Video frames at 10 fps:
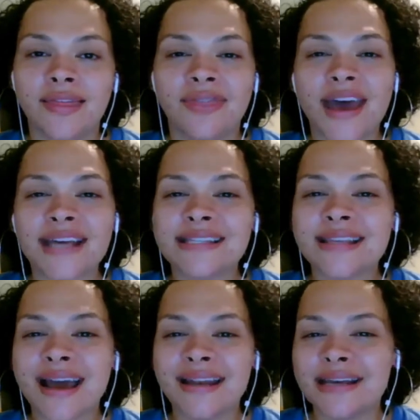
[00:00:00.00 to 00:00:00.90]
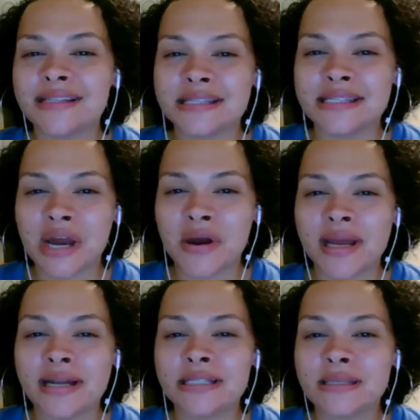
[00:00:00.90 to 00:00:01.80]
that's not
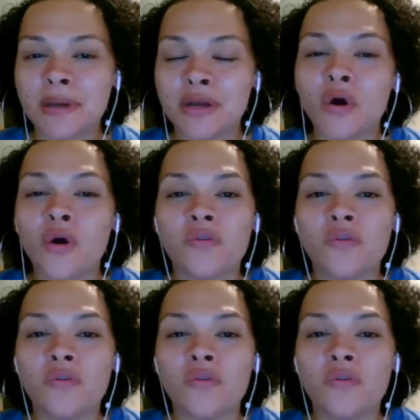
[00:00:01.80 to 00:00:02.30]
necessary and it's a bit